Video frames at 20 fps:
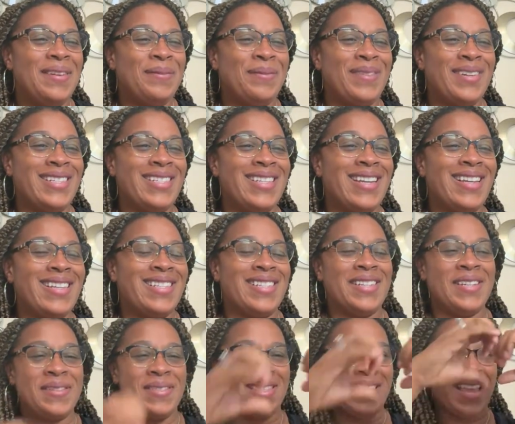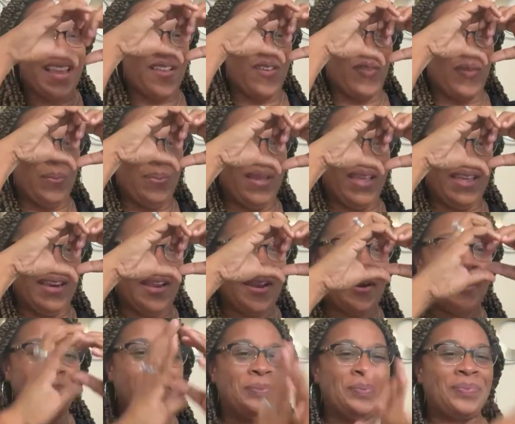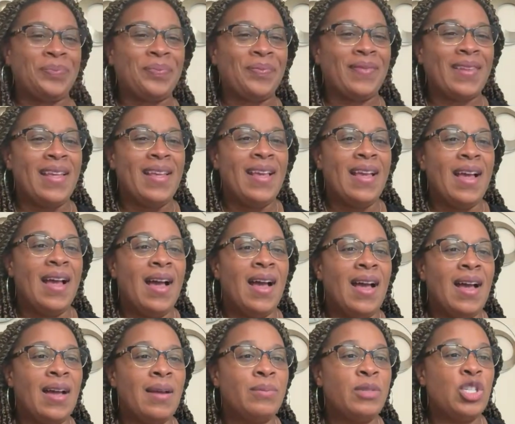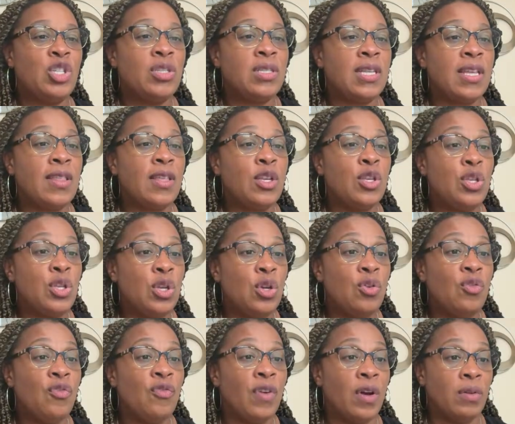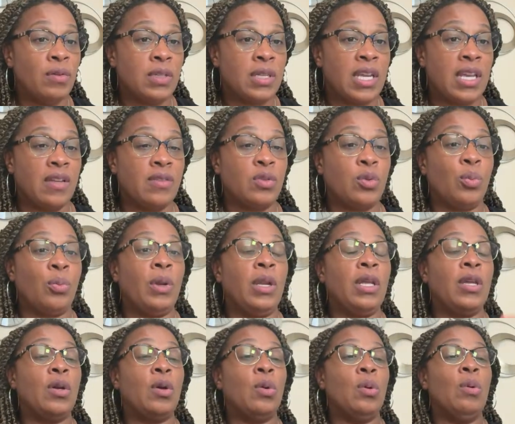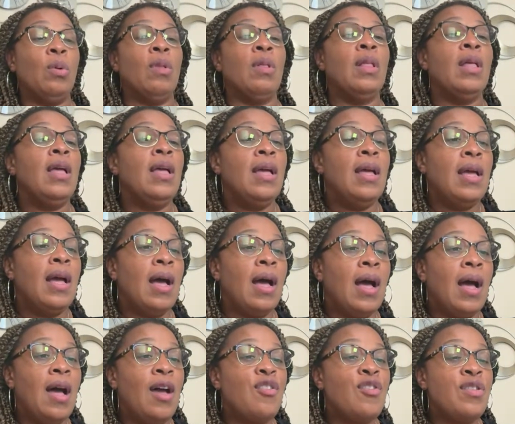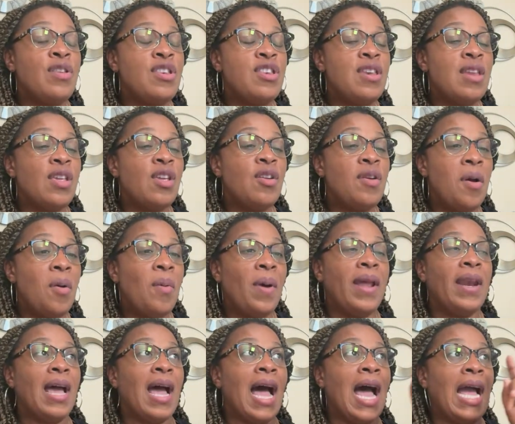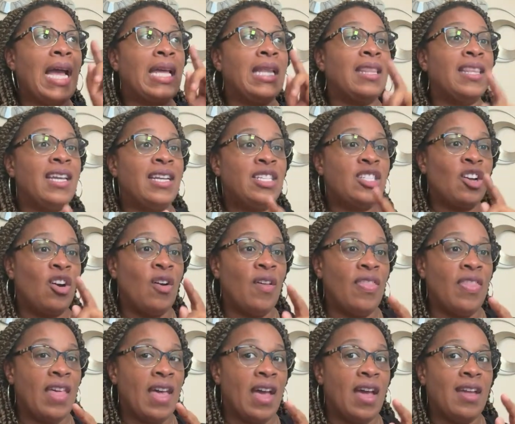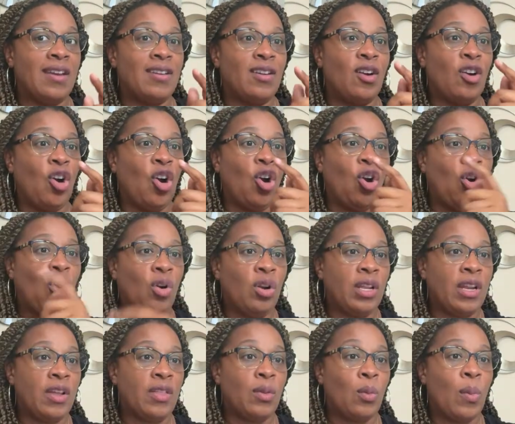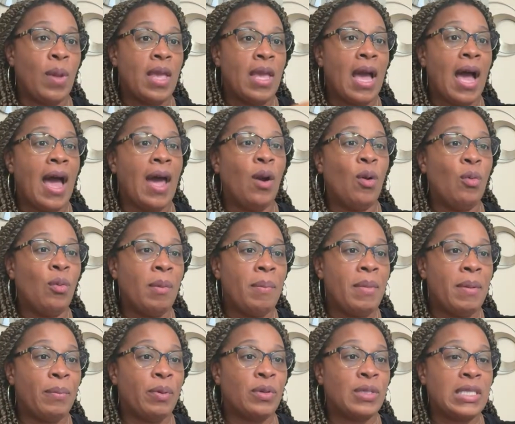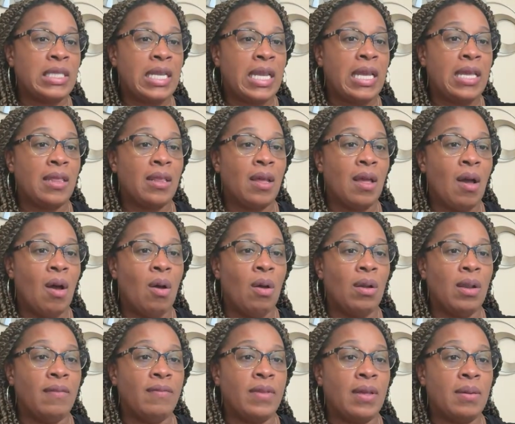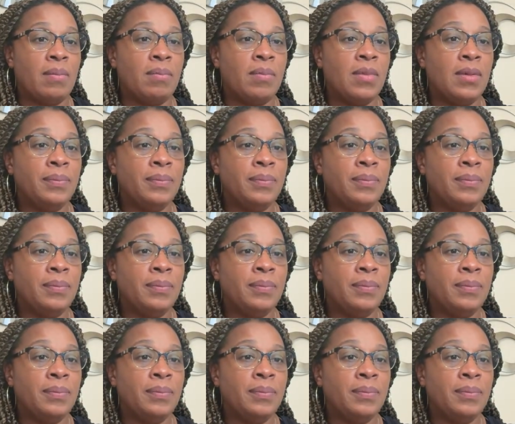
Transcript: Thank you for being here. Did you see the new Vault gifts? Really cool. You know what? I clicked on that early in the week. I don't remember seeing all of them.